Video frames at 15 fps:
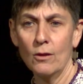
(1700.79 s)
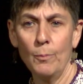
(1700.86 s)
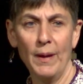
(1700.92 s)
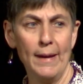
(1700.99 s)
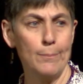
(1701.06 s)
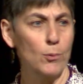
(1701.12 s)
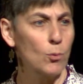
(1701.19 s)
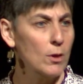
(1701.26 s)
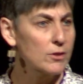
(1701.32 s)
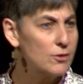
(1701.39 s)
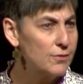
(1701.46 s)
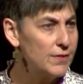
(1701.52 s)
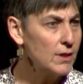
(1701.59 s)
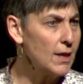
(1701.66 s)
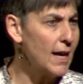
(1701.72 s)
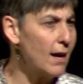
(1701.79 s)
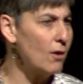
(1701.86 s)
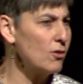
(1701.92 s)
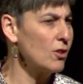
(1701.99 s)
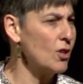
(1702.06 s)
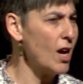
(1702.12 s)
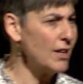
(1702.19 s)
paperwork to fill out,
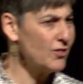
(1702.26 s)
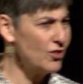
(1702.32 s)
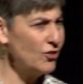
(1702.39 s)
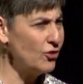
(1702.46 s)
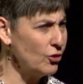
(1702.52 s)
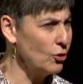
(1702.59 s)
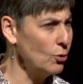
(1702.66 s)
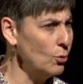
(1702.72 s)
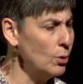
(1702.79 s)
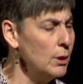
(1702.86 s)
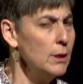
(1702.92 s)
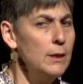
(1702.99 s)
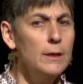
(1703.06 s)
a lot to do.